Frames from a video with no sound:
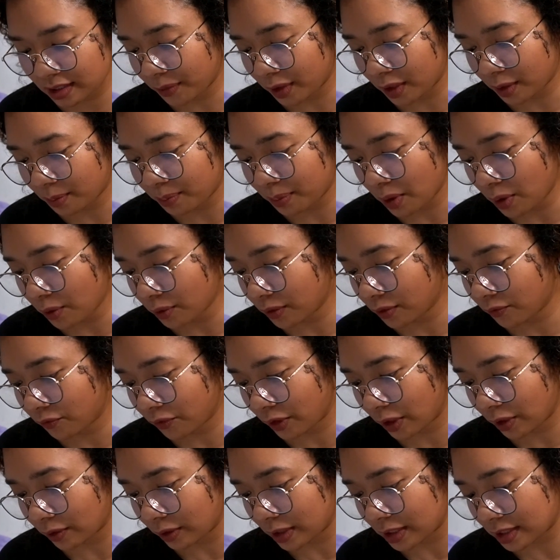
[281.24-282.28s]
they're both
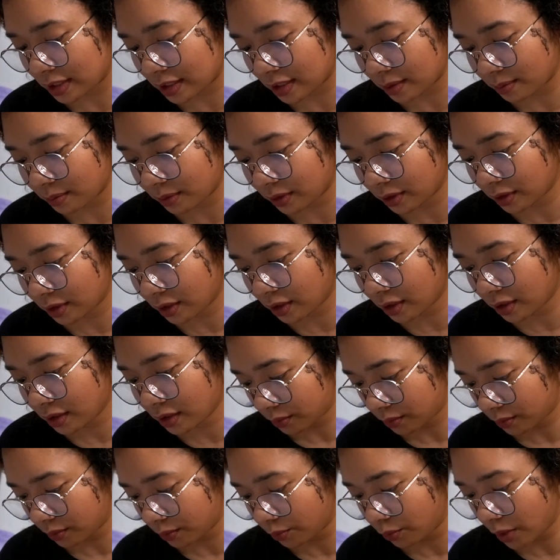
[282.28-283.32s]
fairly similar.
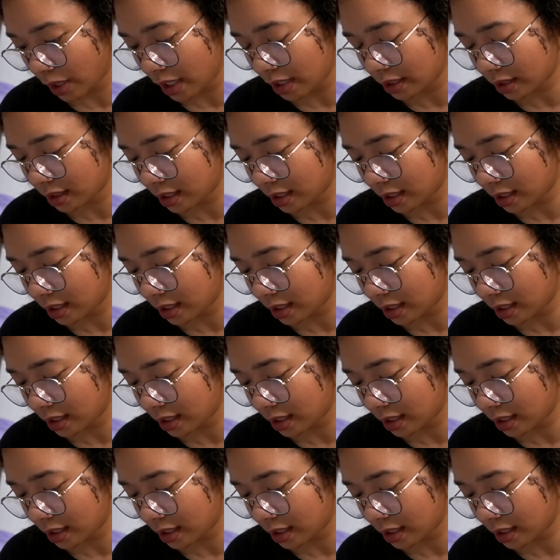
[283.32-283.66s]
One